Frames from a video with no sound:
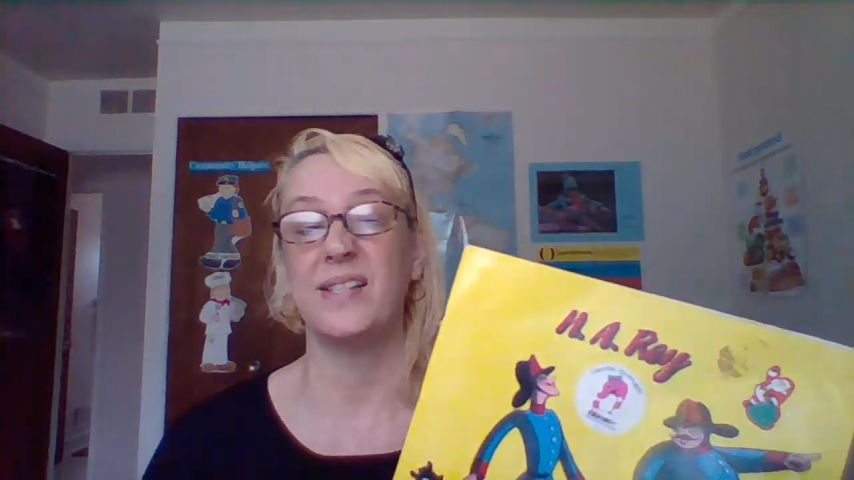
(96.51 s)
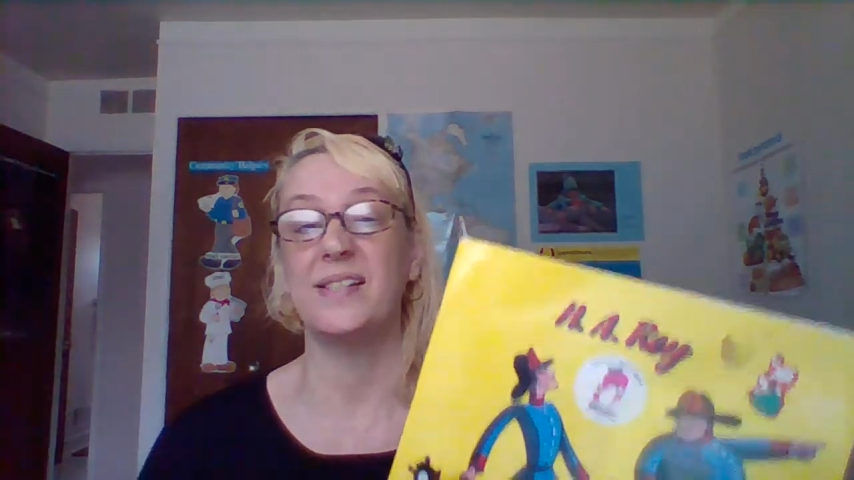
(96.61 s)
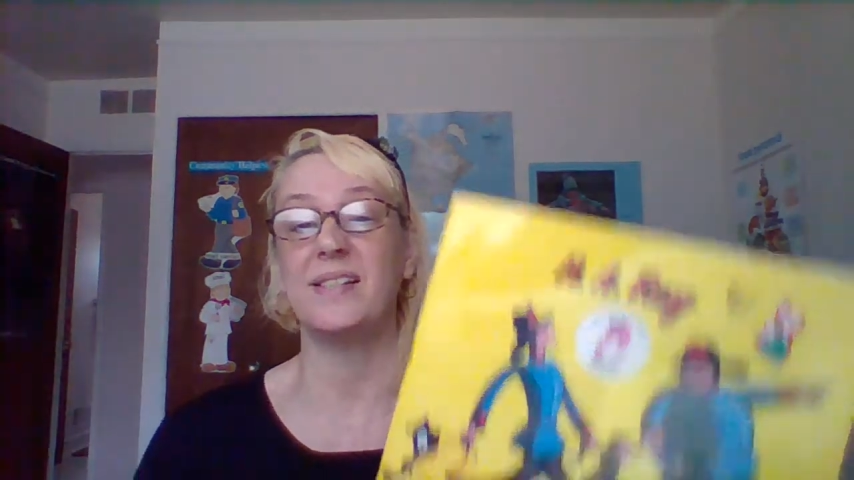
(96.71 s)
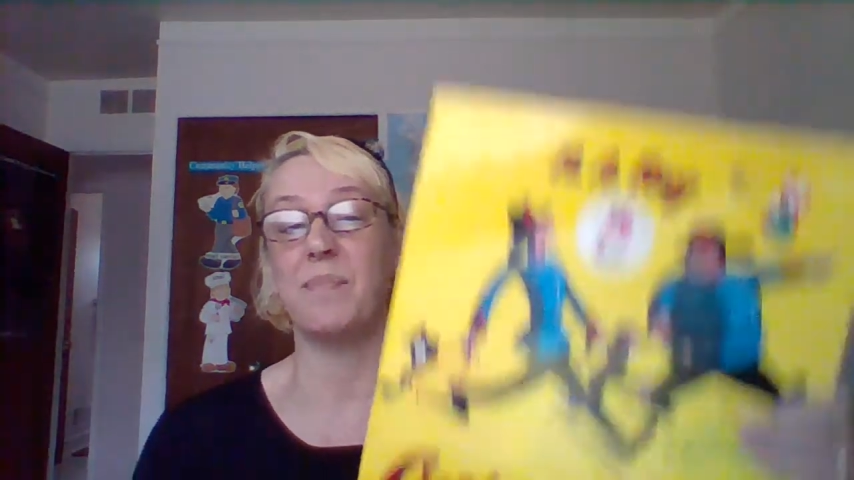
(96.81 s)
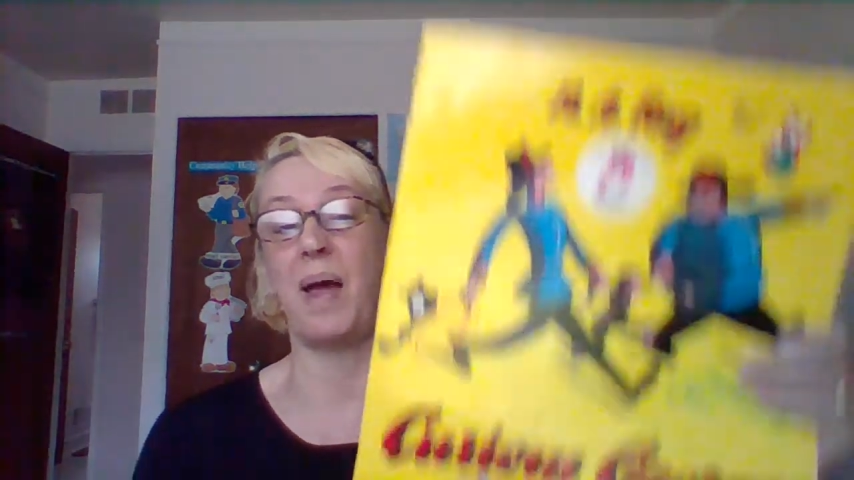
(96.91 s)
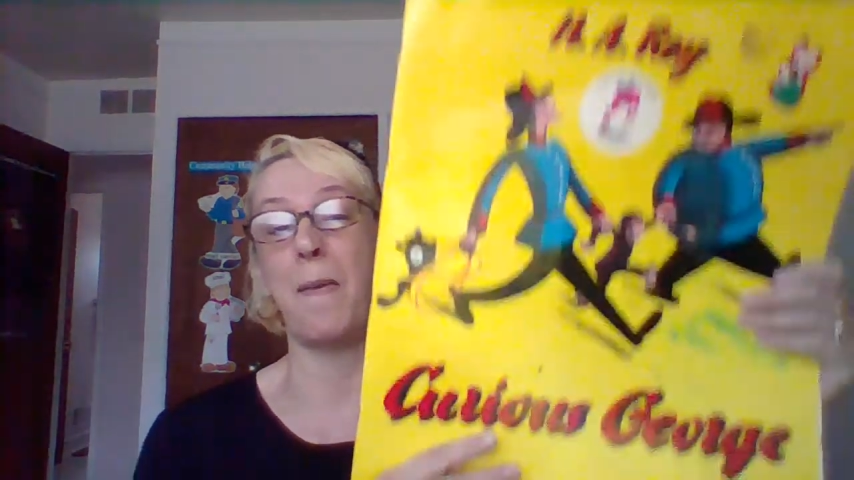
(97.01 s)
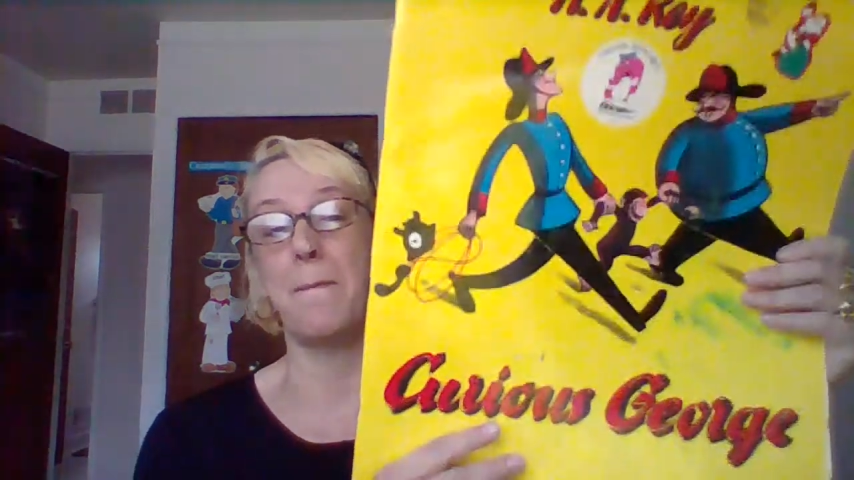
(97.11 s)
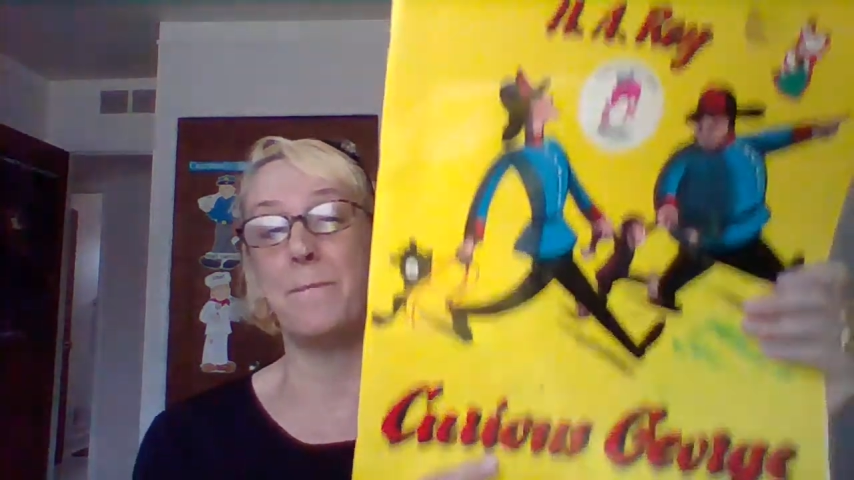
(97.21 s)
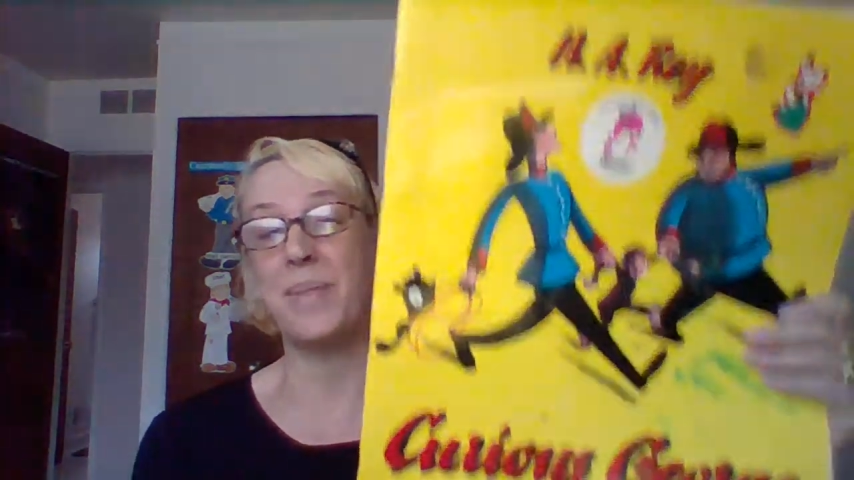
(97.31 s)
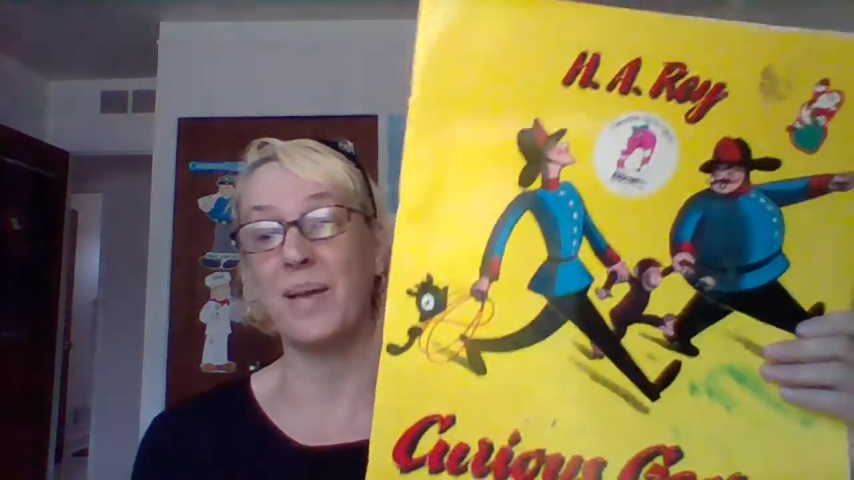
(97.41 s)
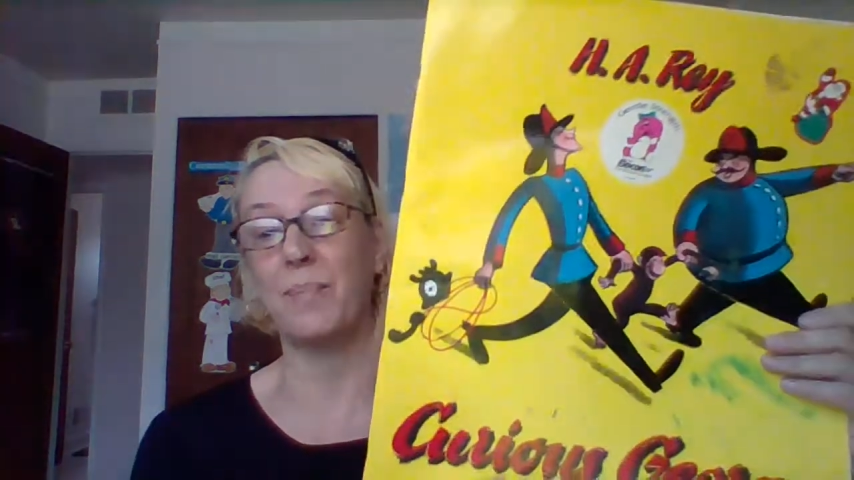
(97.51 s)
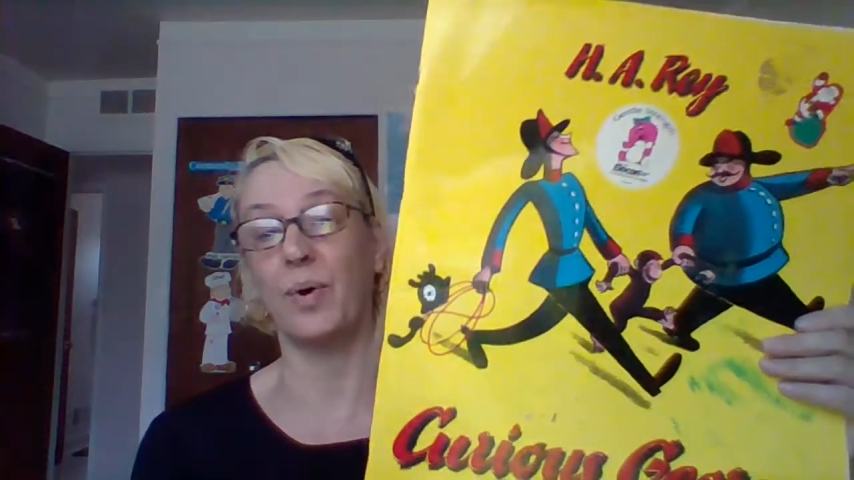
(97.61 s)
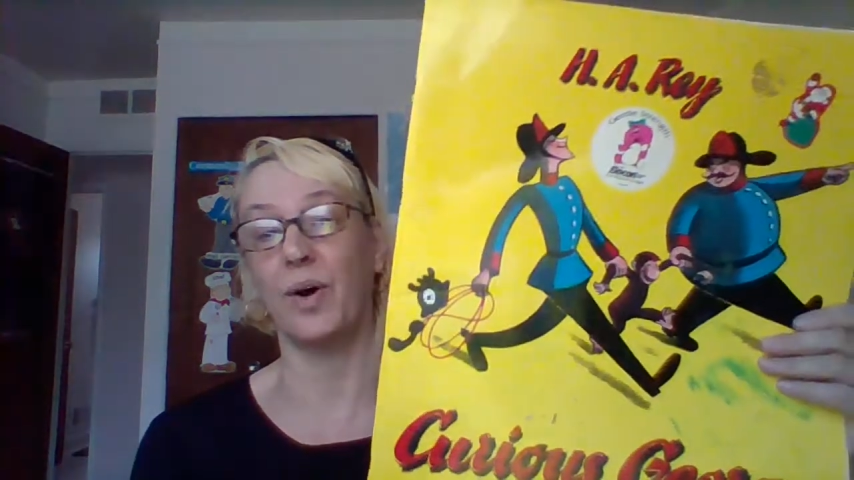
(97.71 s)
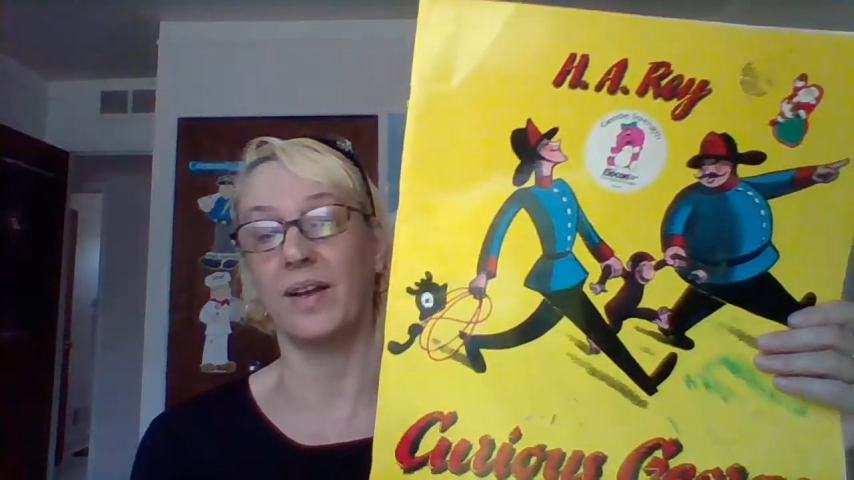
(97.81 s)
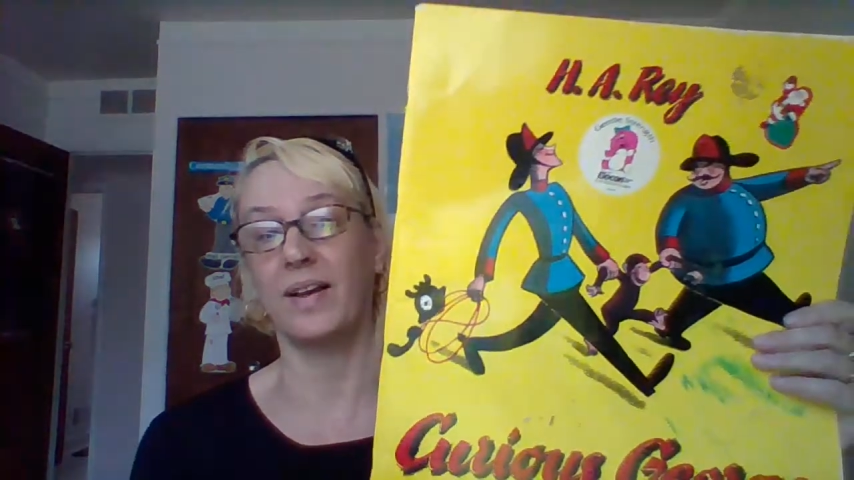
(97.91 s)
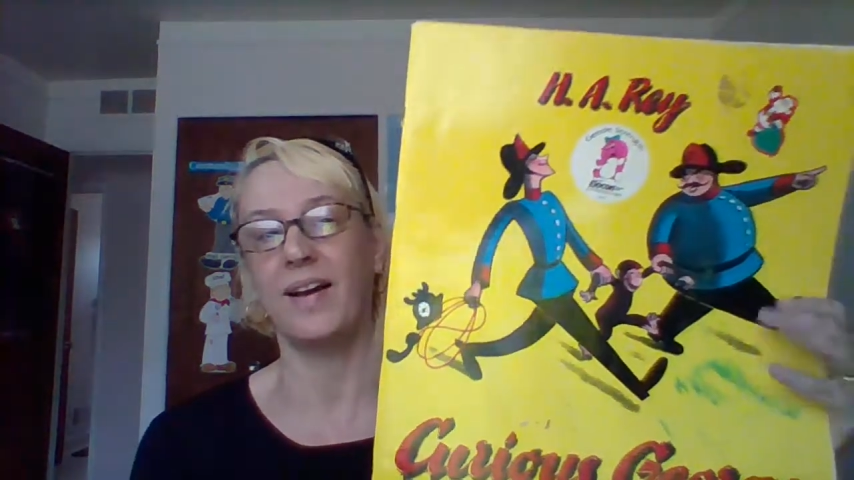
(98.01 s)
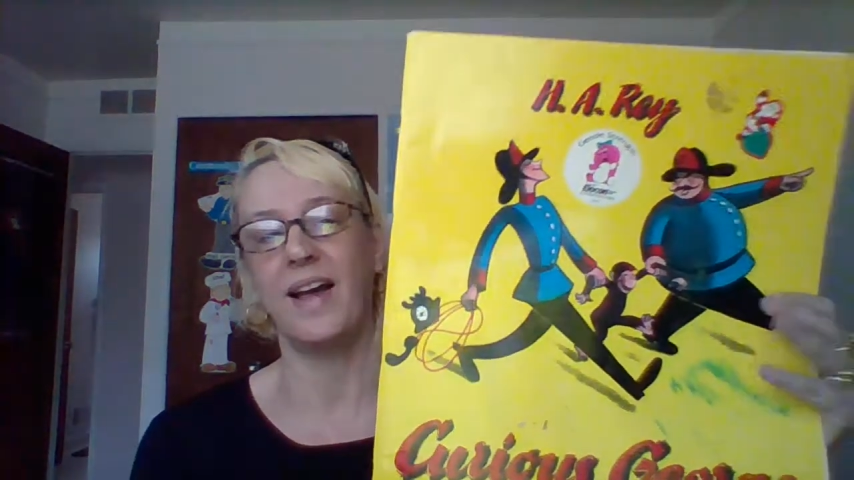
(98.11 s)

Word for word: this is my big book,